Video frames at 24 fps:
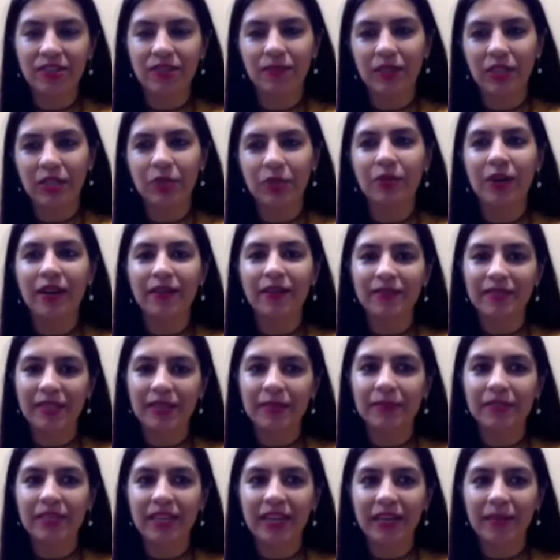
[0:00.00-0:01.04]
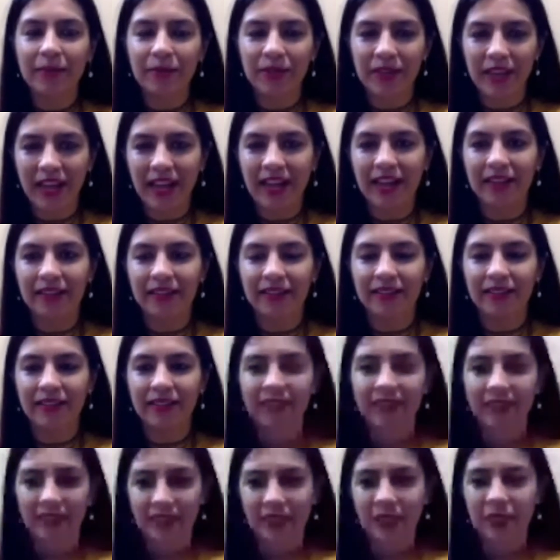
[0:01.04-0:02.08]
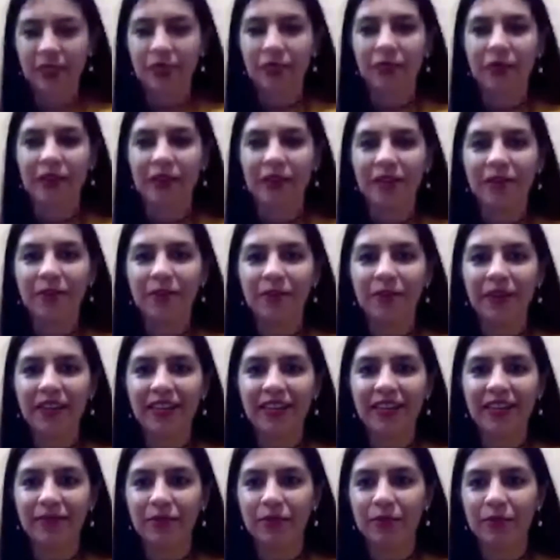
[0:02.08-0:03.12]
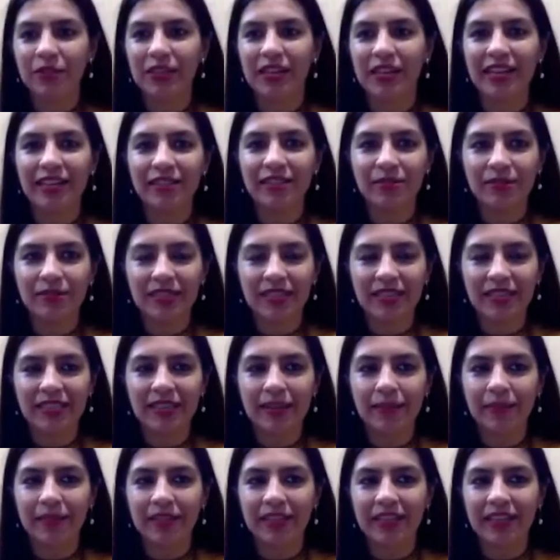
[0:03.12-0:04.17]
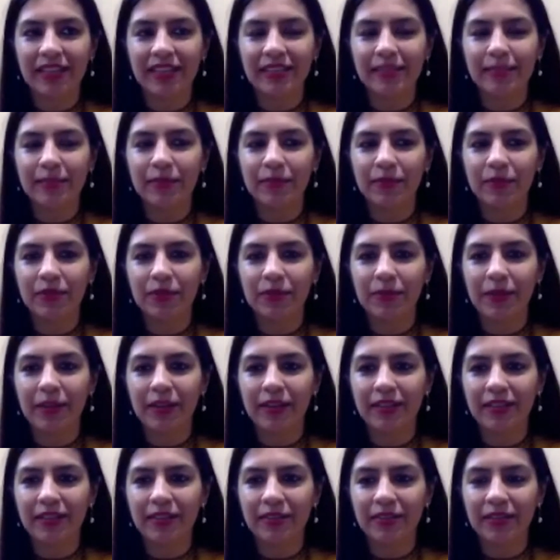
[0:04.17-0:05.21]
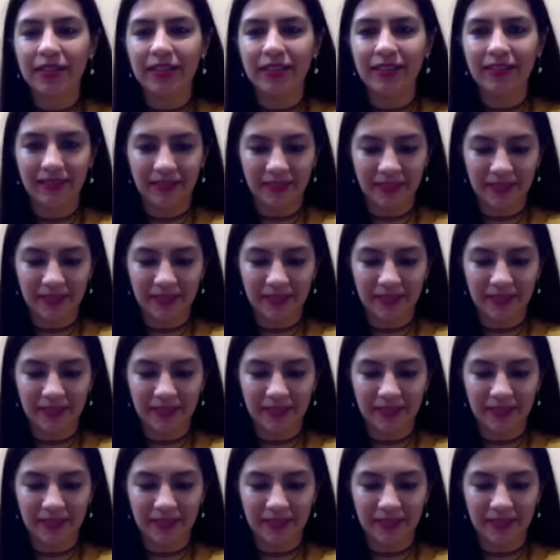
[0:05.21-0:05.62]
We do have some time on hand, so you may go ahead if you would like to say something else before departing, Uday.